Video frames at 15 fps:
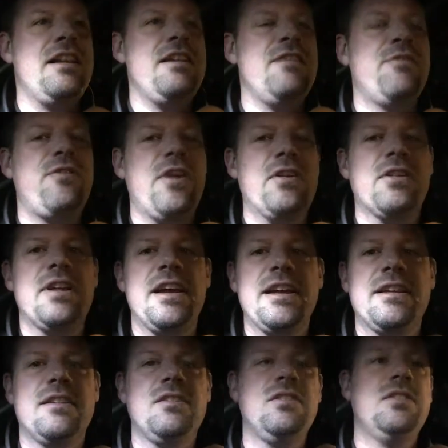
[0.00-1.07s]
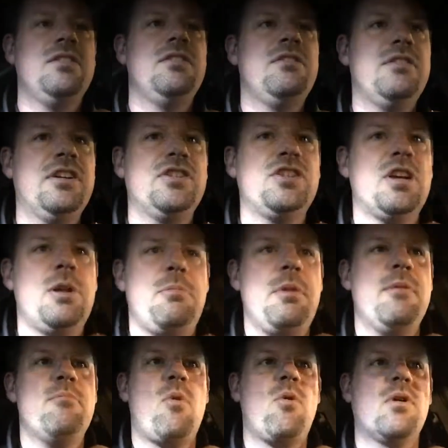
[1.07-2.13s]
You felt like there should have
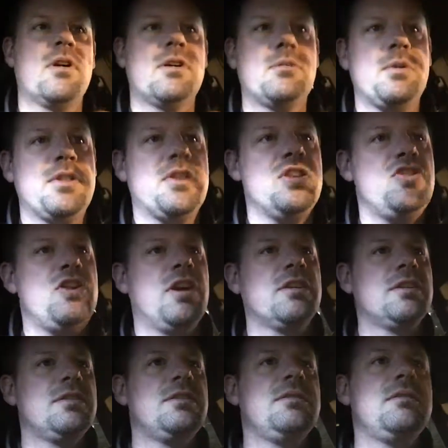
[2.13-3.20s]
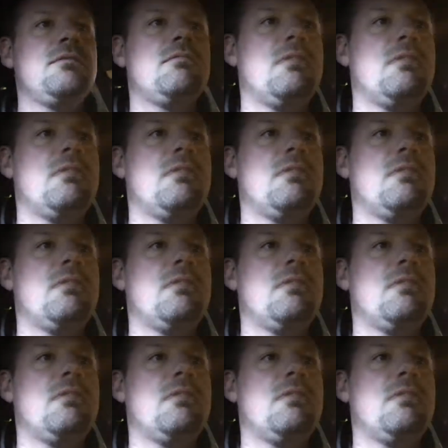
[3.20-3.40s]
been more with the jungle,